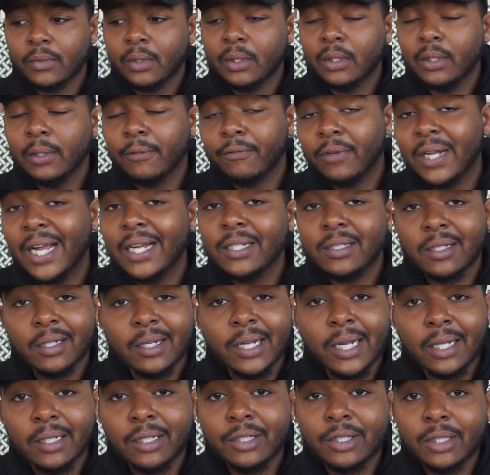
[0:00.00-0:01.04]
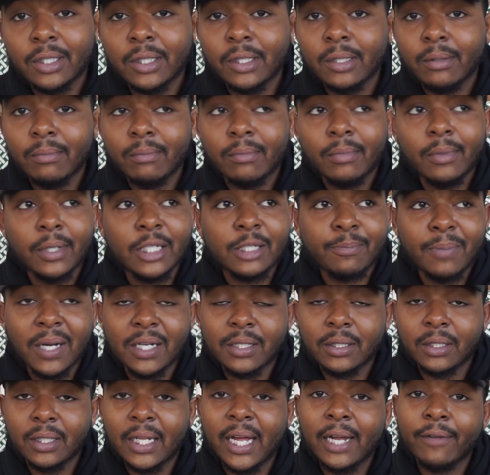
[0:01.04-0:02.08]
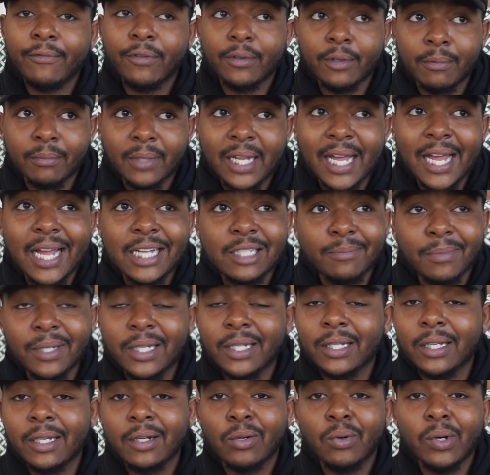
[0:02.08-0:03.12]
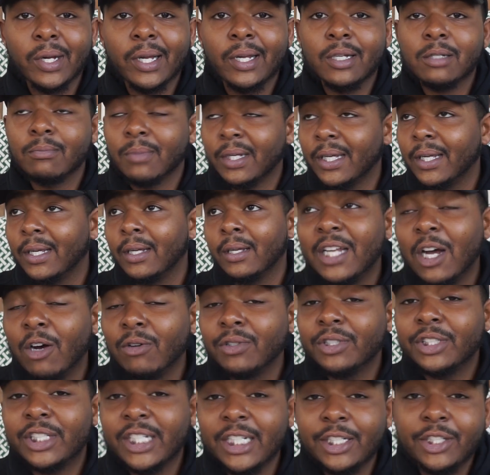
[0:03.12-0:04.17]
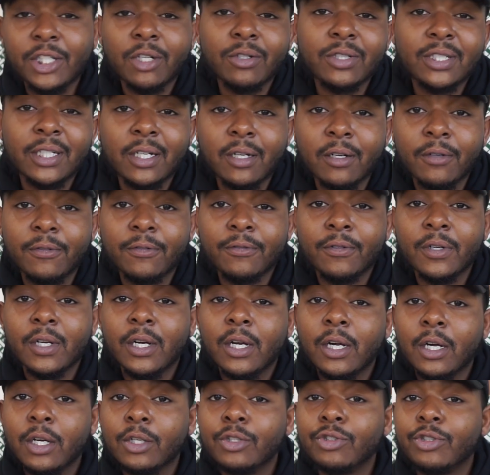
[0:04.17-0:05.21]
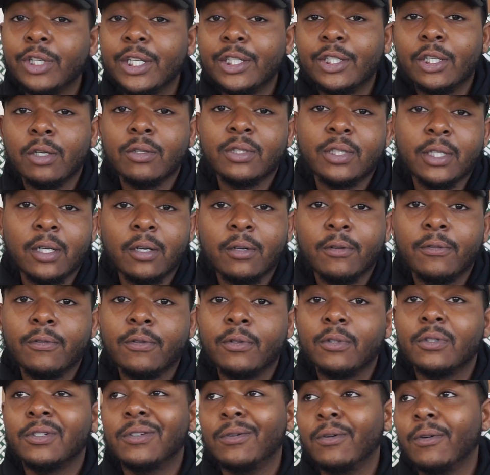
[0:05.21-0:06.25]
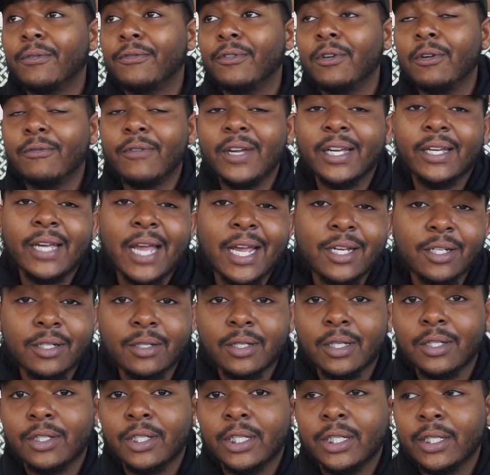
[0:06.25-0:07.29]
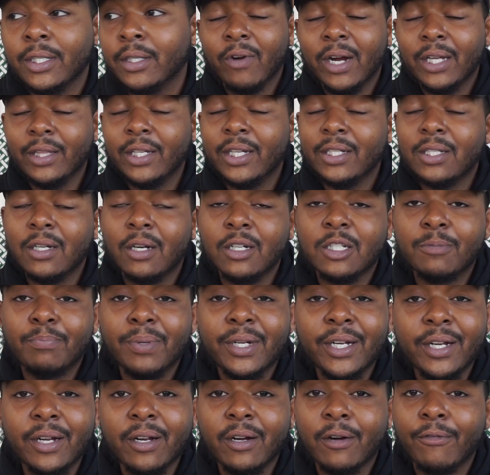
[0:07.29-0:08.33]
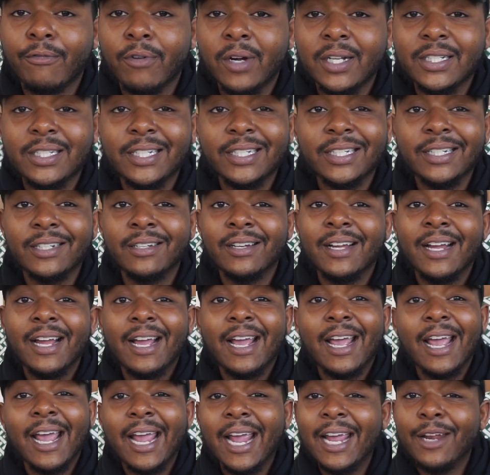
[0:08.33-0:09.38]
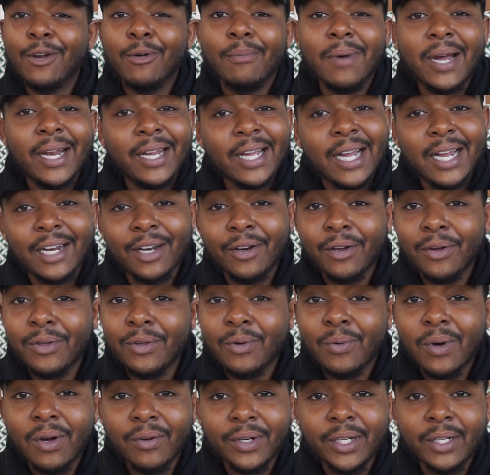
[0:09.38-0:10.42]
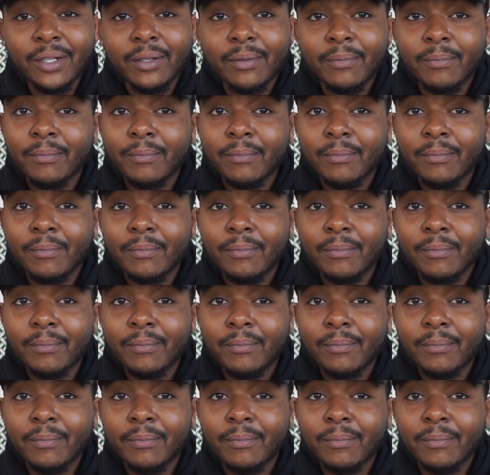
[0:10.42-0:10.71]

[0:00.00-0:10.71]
the flights are hella cheap, especially like for them last minute getaways, man. Don't cheat yourself. Treat yourself to a few vacations this year. Whether it's on Spirit or Frontier, ain't nobody gotta know you own it.